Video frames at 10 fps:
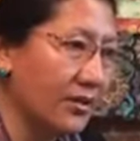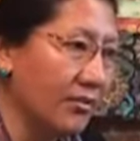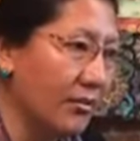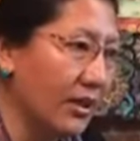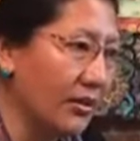
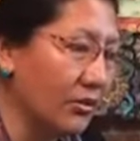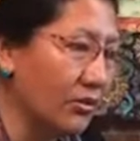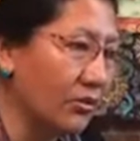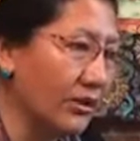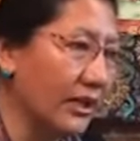Me,
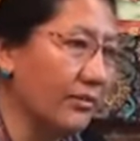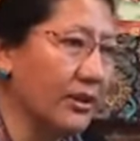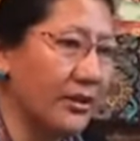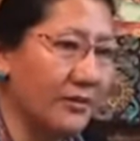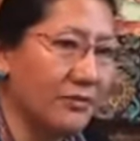Lung, Nam,
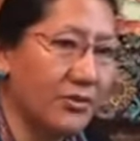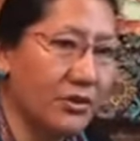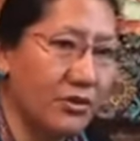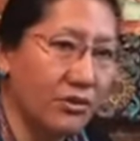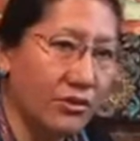Ka.
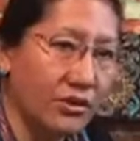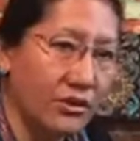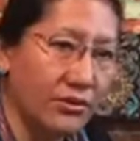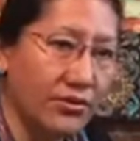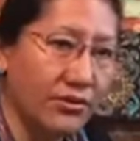So
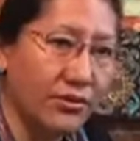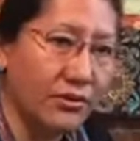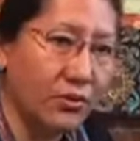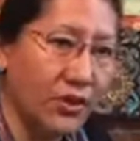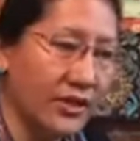earth,
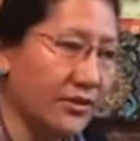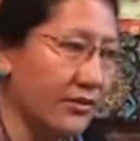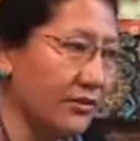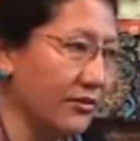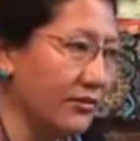
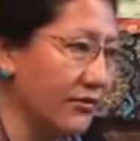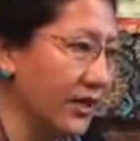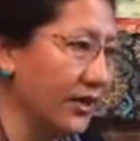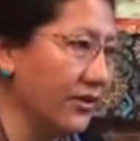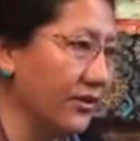water,
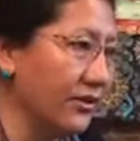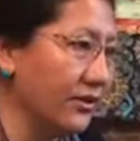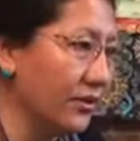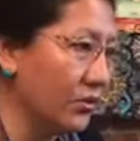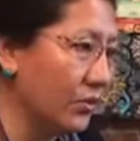fire,
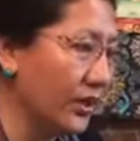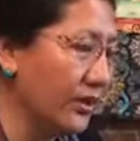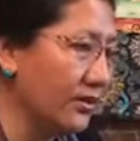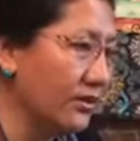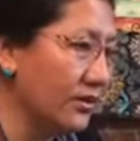
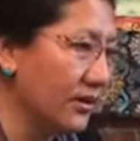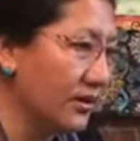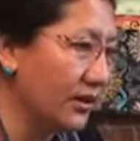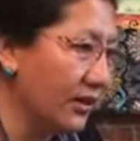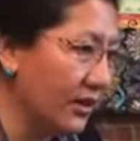wind,
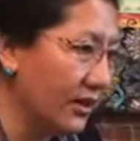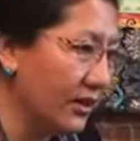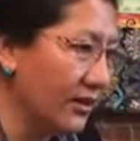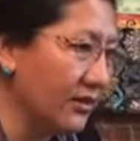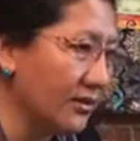
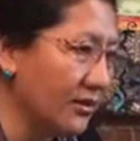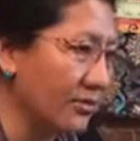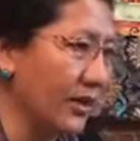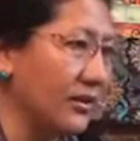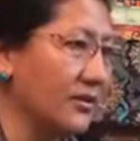and
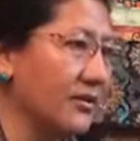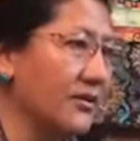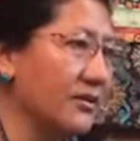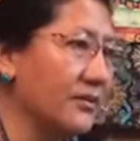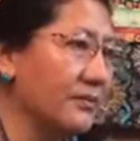
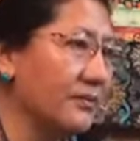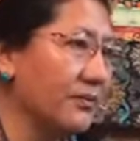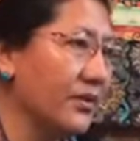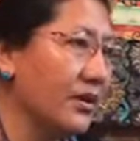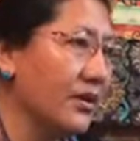space.
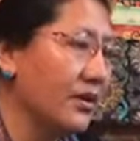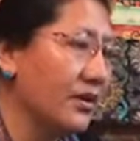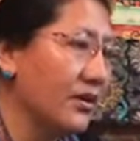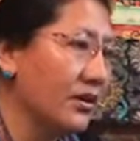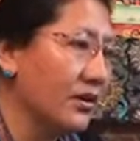
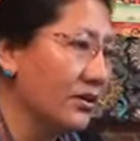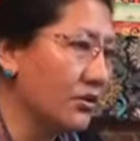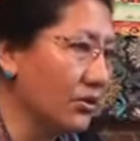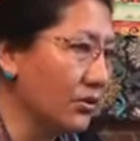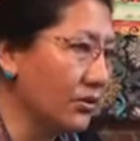
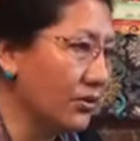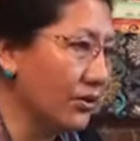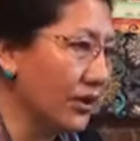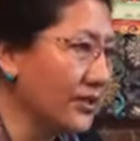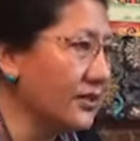So
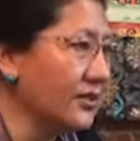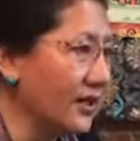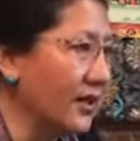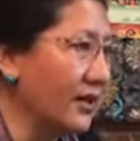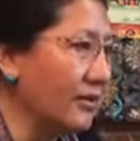it's the
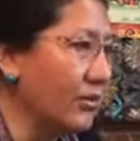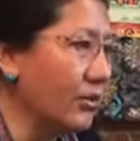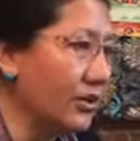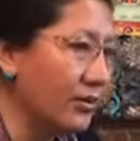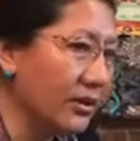same.
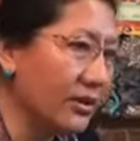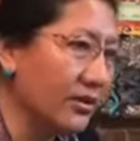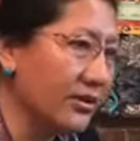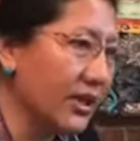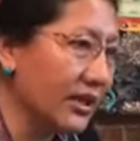When we
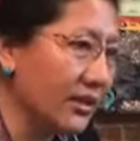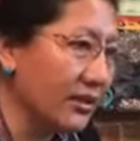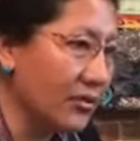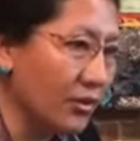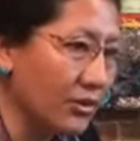
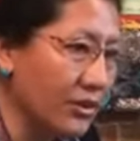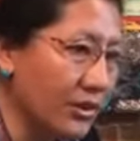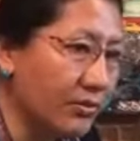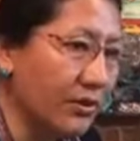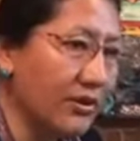starting more
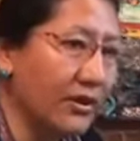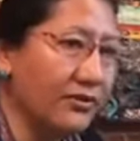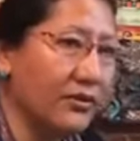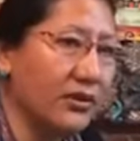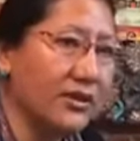deeper
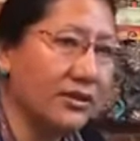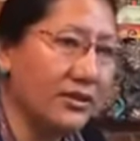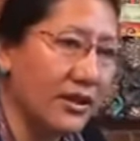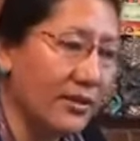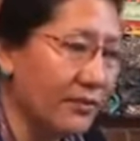level, it's the
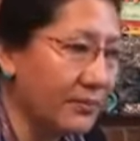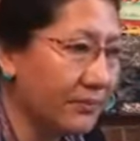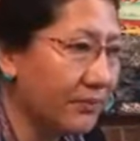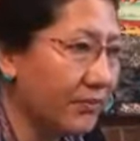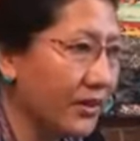same.
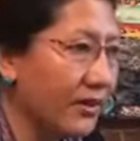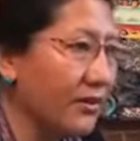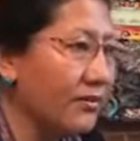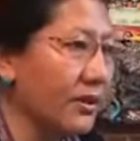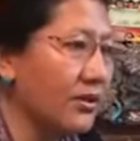
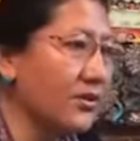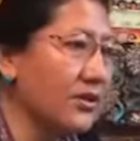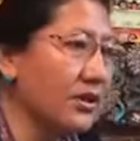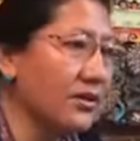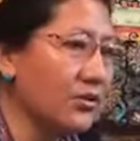
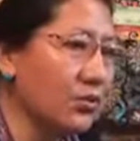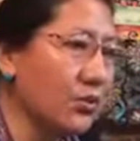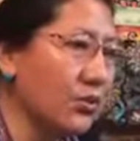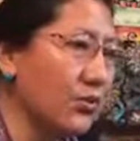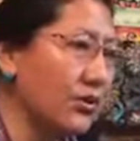Because it's
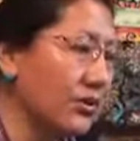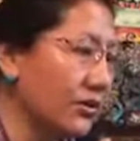wood